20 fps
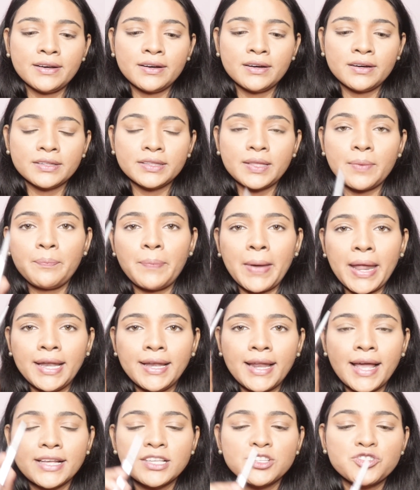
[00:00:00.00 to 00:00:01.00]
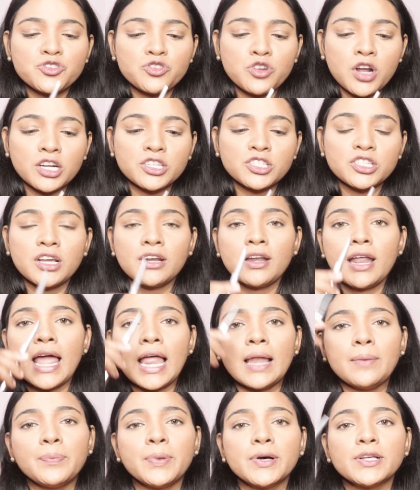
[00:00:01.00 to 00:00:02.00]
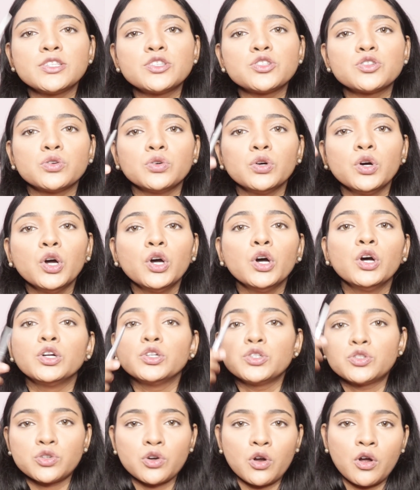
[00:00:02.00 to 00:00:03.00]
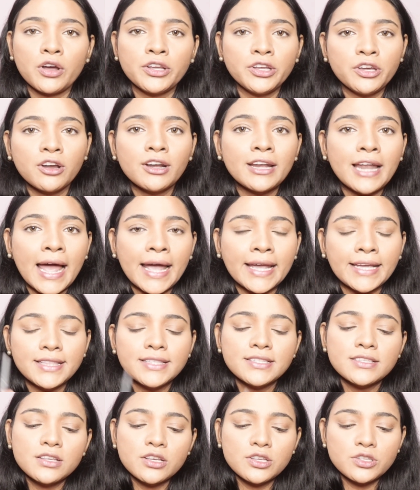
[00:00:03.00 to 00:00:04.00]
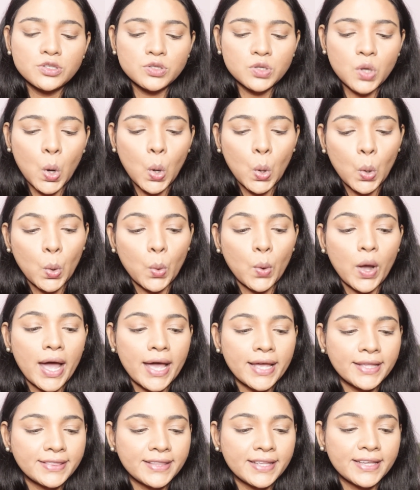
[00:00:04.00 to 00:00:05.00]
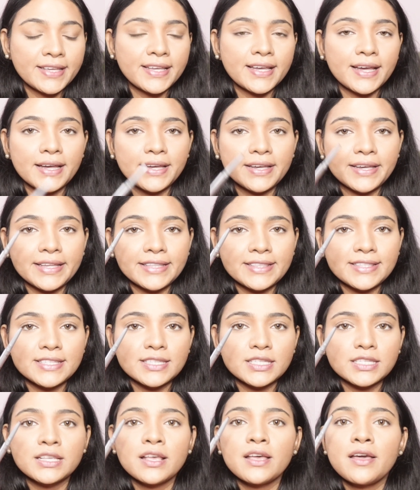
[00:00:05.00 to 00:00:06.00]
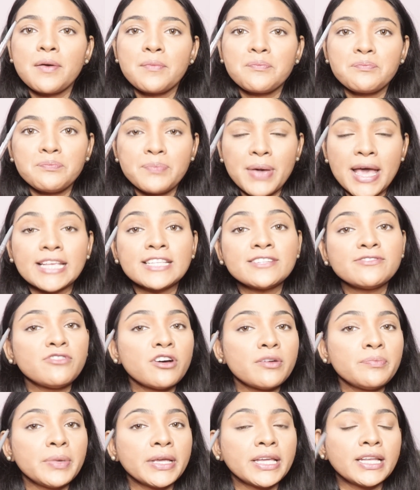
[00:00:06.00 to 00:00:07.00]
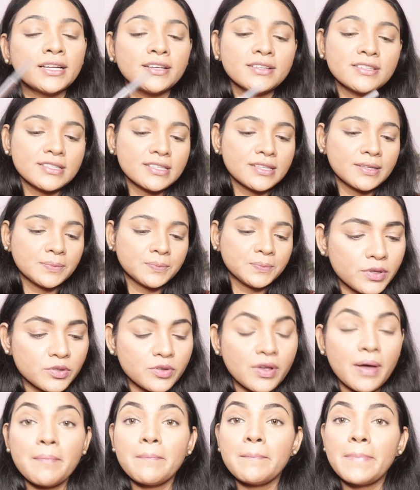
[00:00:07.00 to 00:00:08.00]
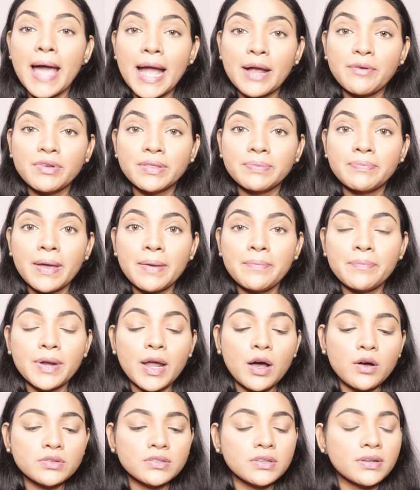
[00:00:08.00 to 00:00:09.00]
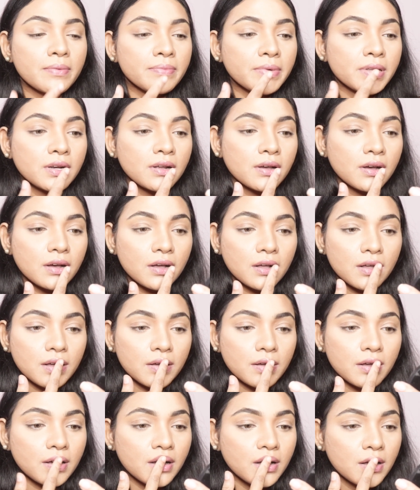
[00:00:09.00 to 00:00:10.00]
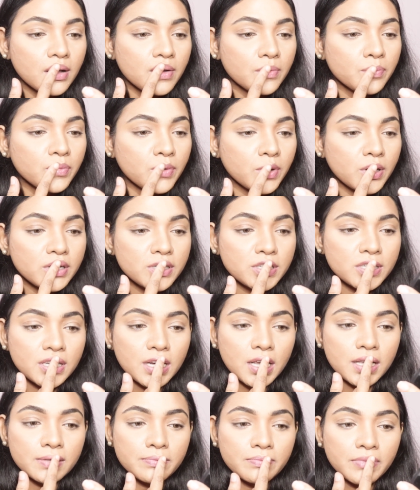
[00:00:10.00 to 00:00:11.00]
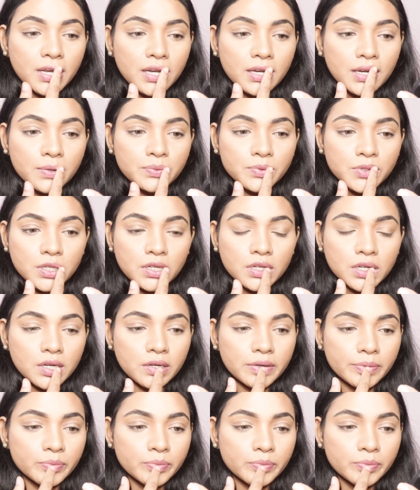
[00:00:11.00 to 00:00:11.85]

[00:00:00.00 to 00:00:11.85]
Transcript: the pen-like structure help us to draw your lines. So I think it's best for beginners. So I'm back with my brows, and I'm gonna moisturize my lips a little